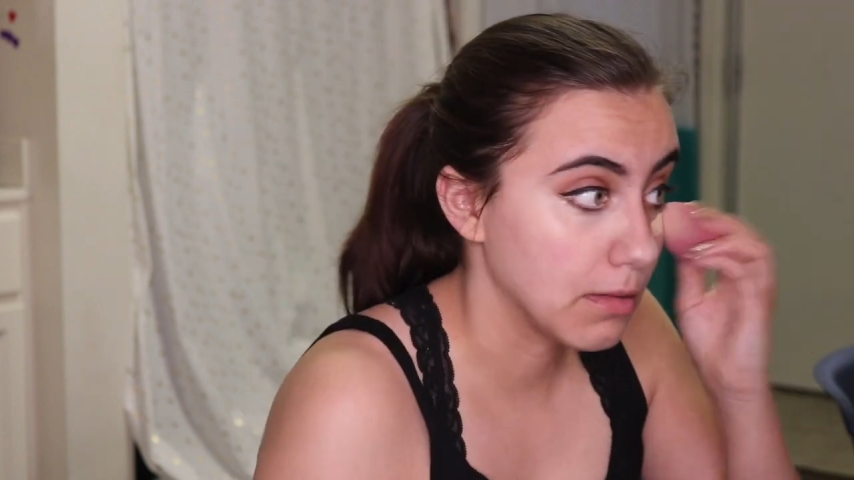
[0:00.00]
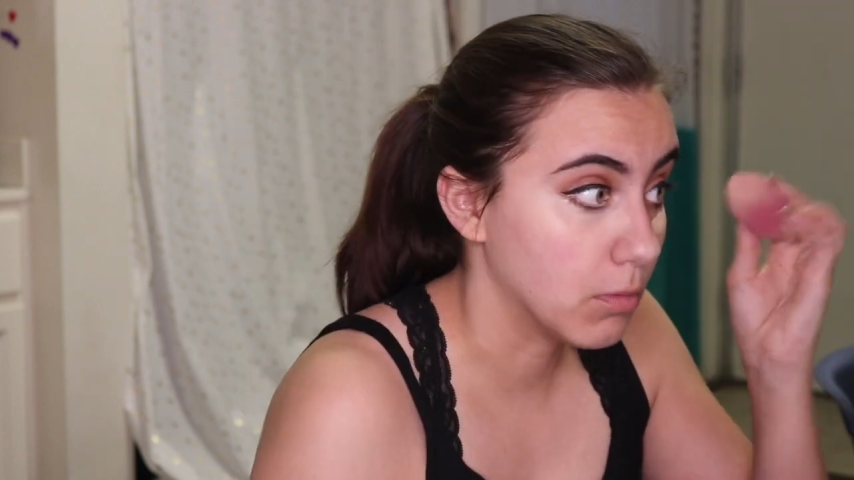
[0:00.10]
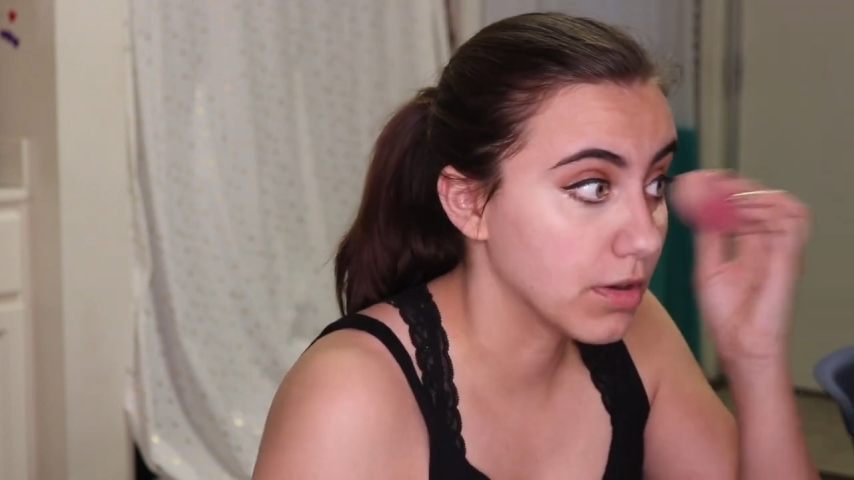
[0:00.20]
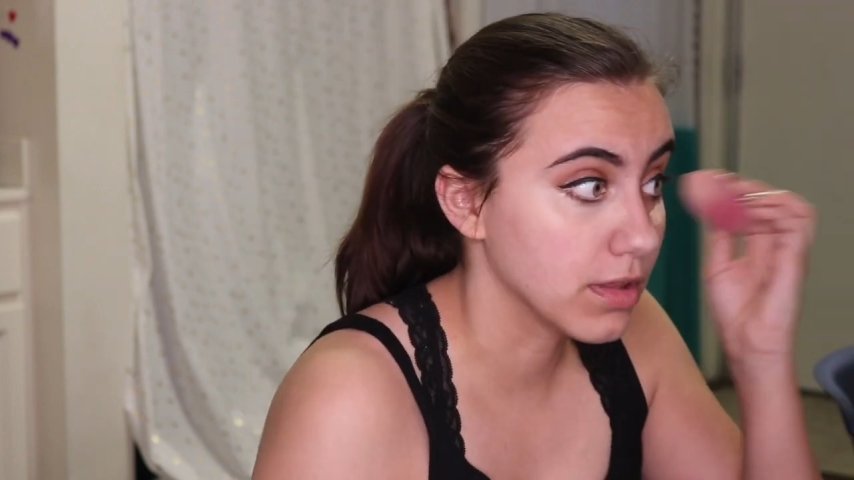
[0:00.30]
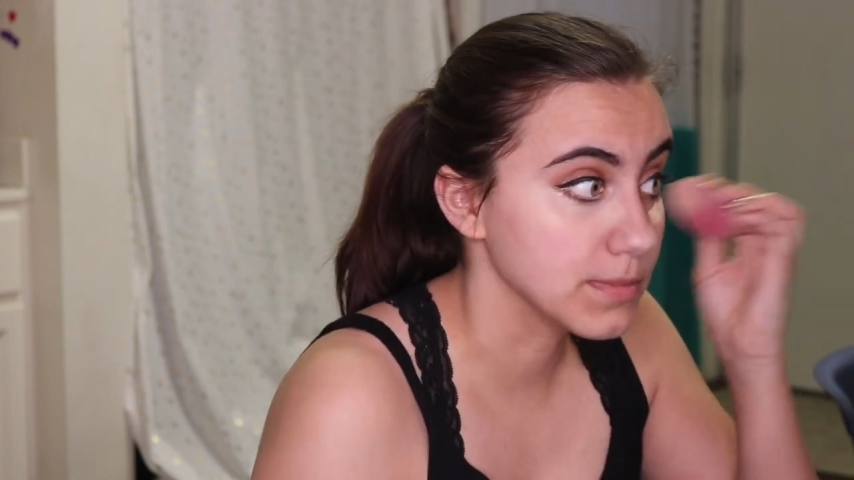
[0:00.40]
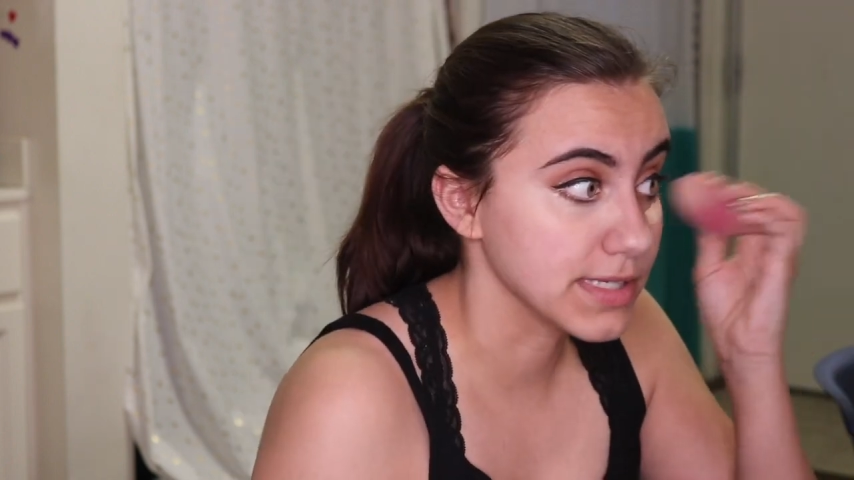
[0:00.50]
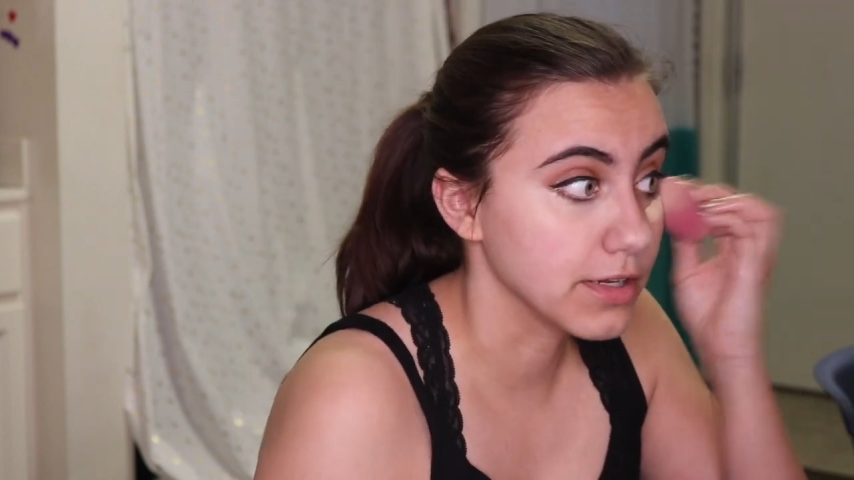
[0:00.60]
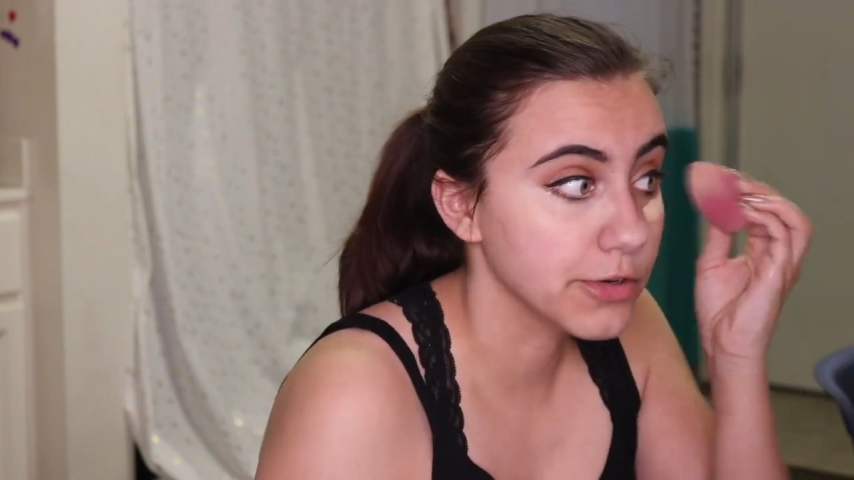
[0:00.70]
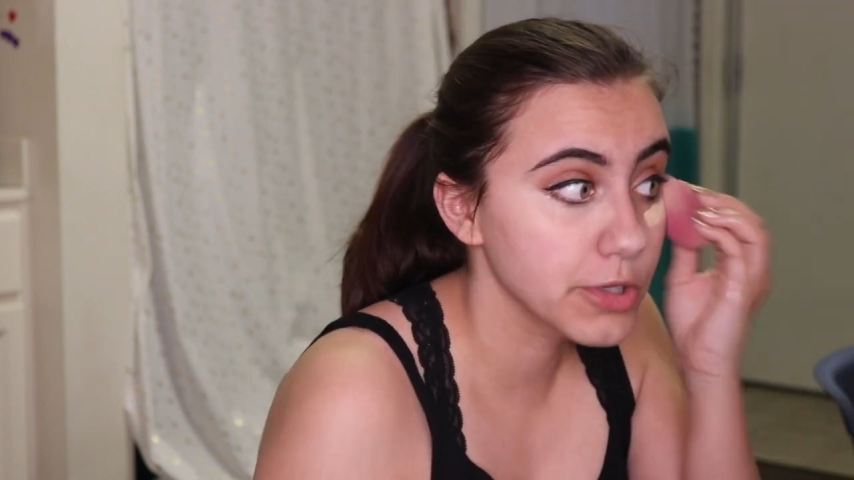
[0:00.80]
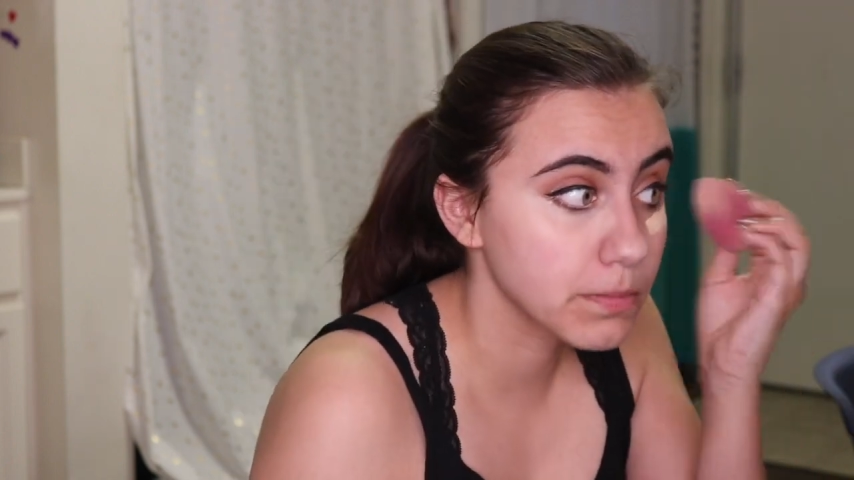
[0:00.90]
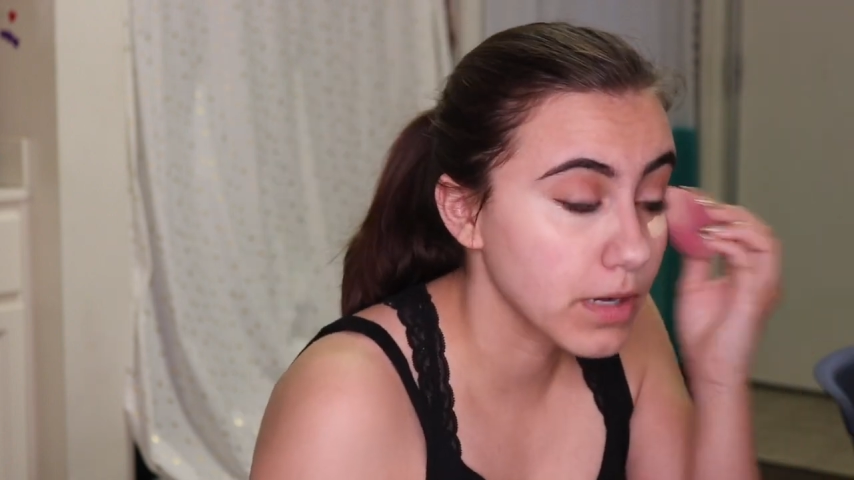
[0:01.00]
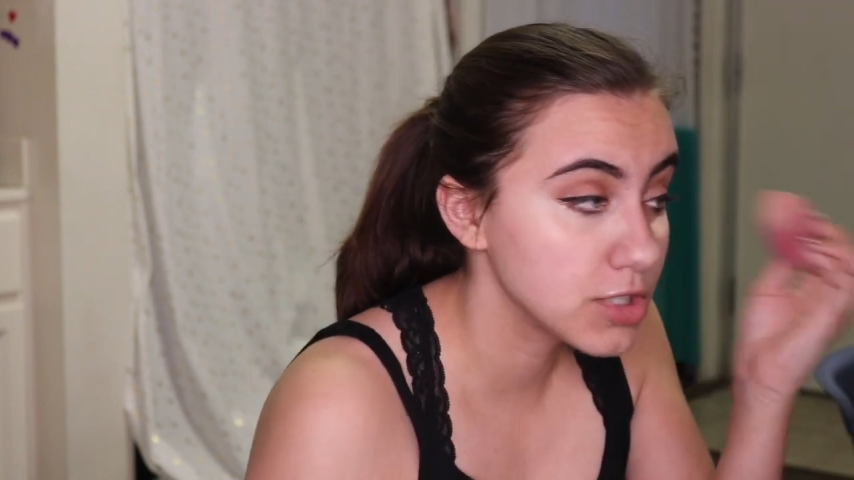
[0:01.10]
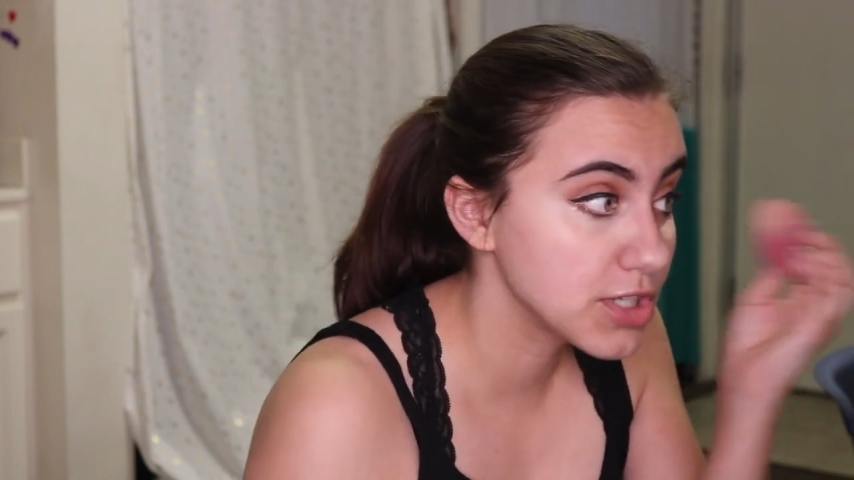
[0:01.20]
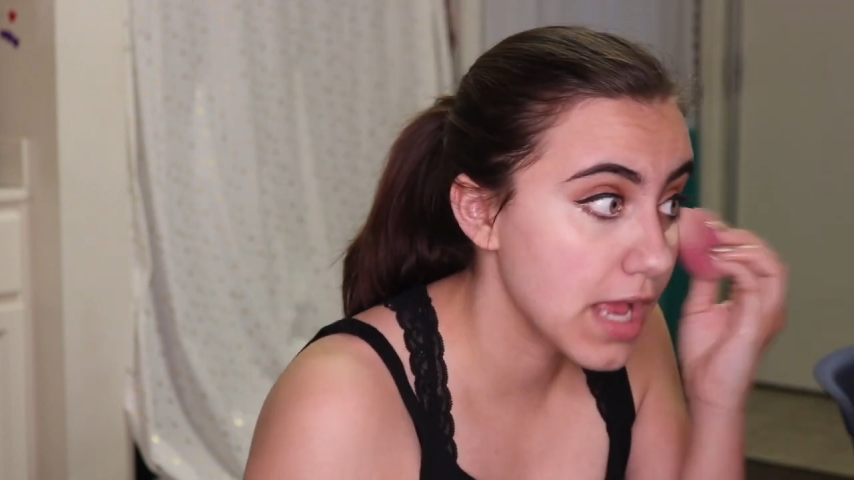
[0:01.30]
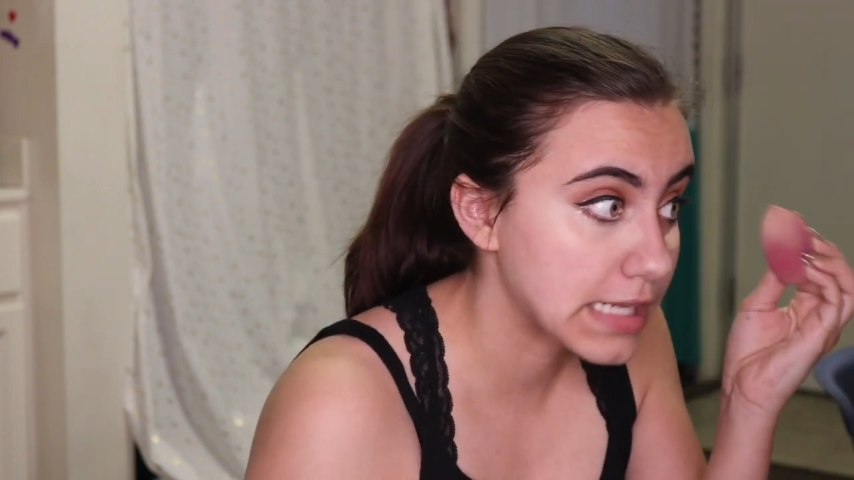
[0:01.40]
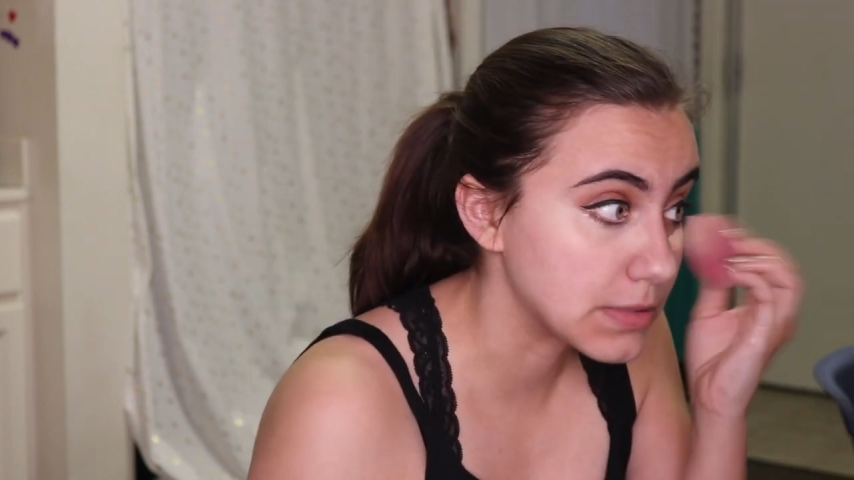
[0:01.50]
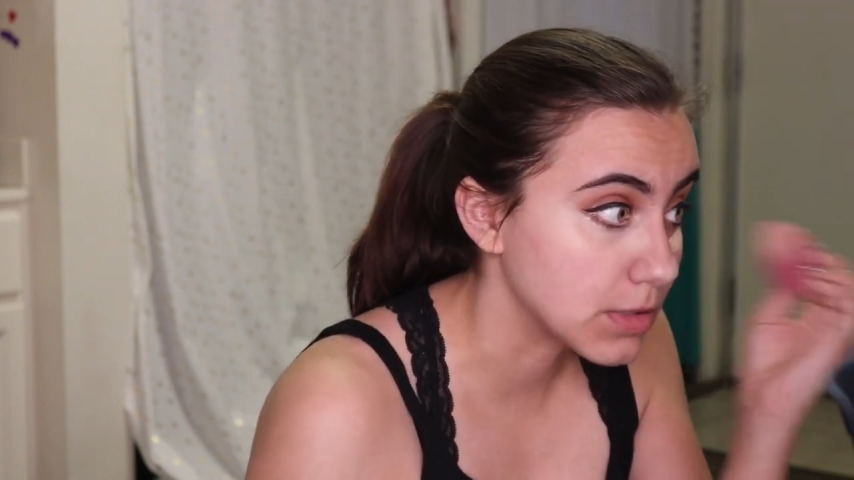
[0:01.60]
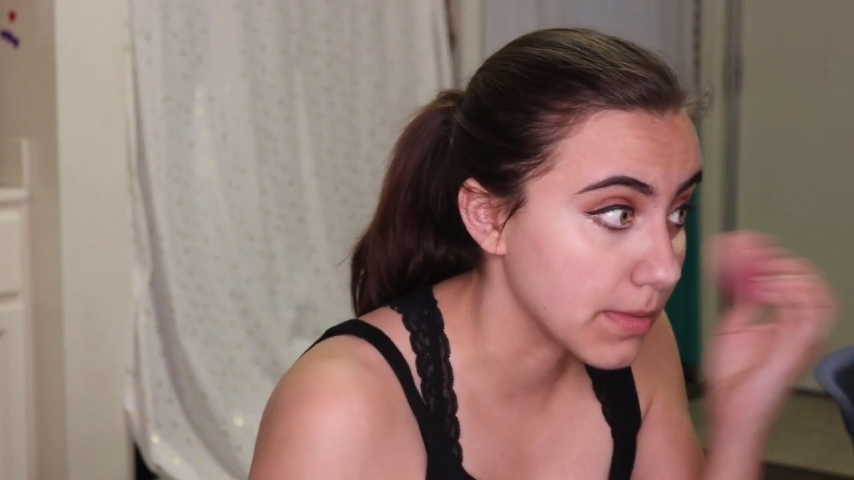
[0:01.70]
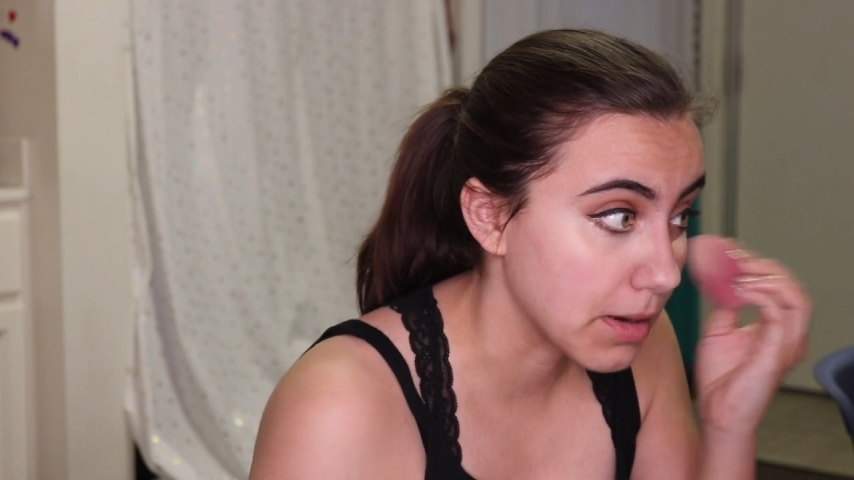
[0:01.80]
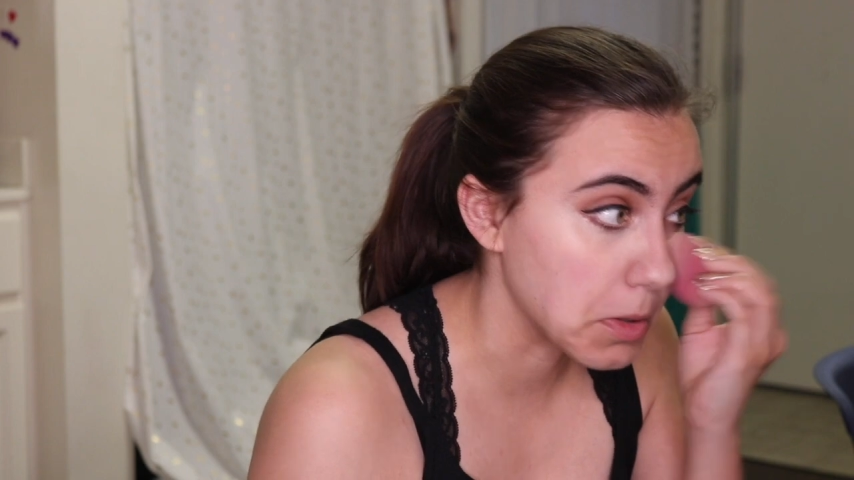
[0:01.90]
And one of them's like a group project, and
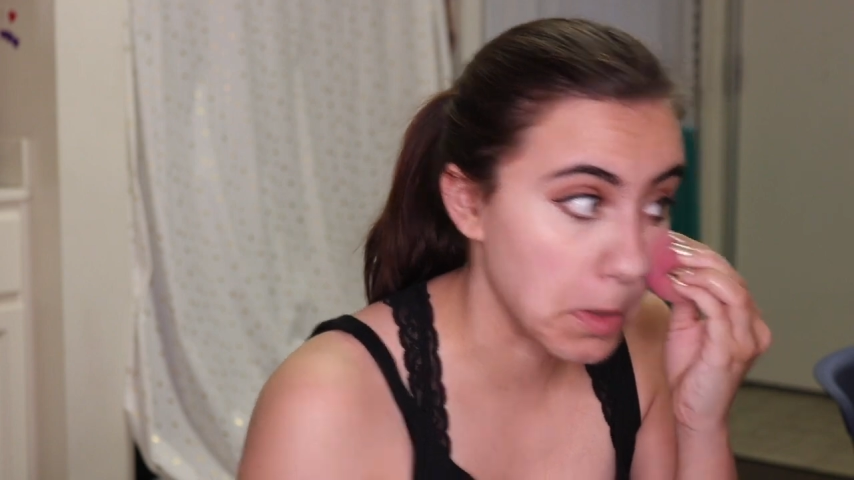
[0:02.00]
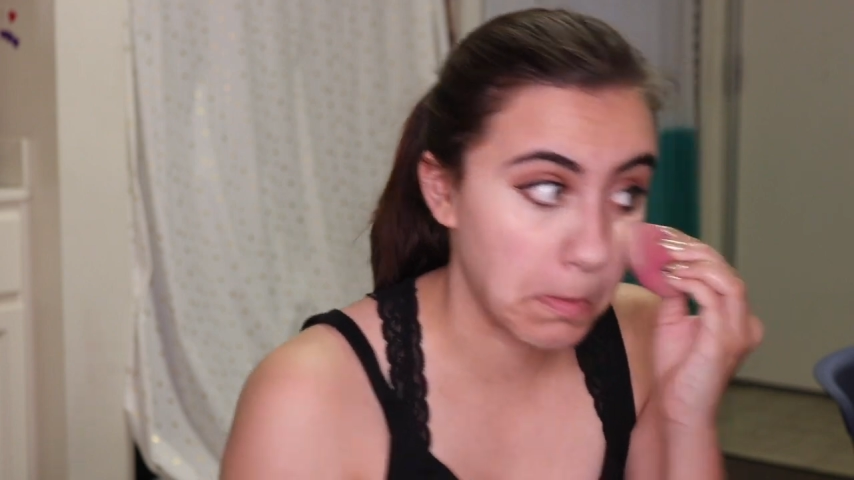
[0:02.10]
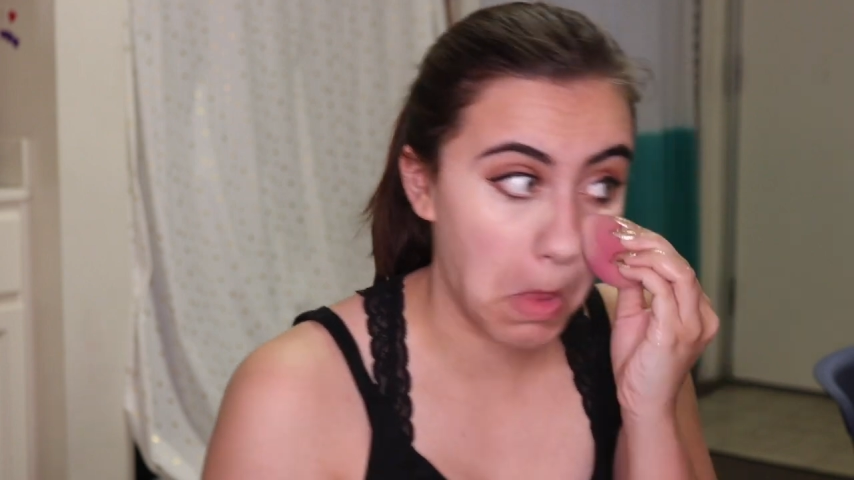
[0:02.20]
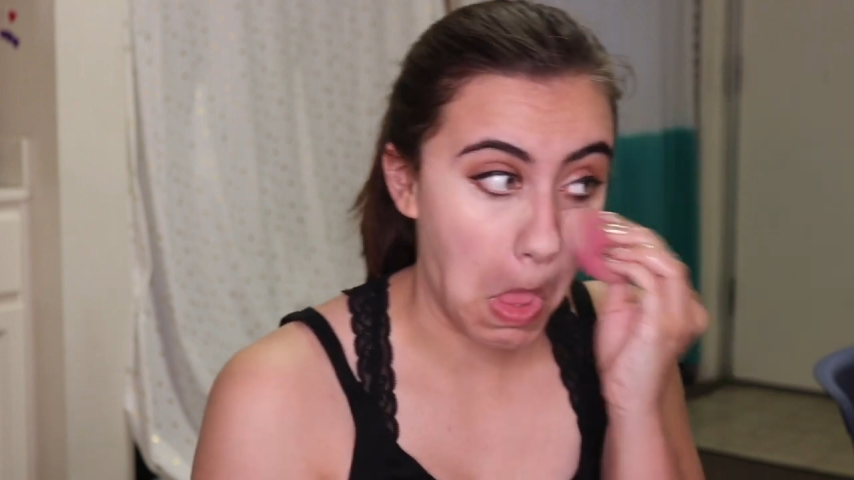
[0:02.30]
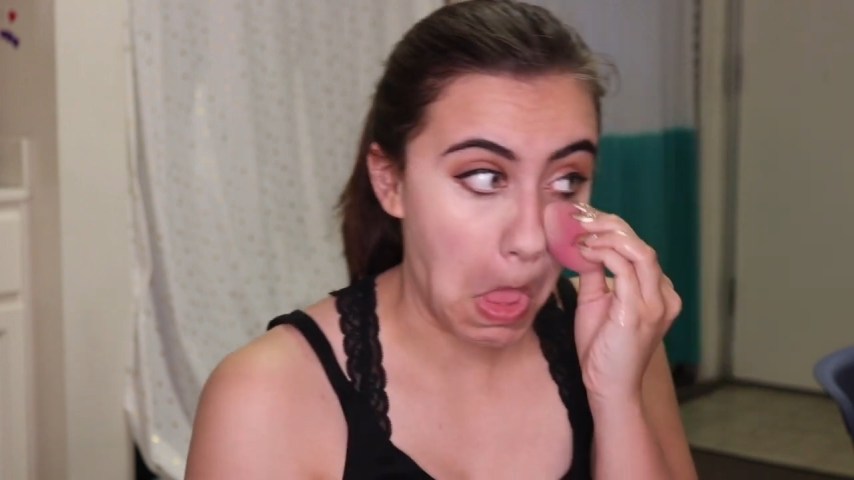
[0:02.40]
one of my group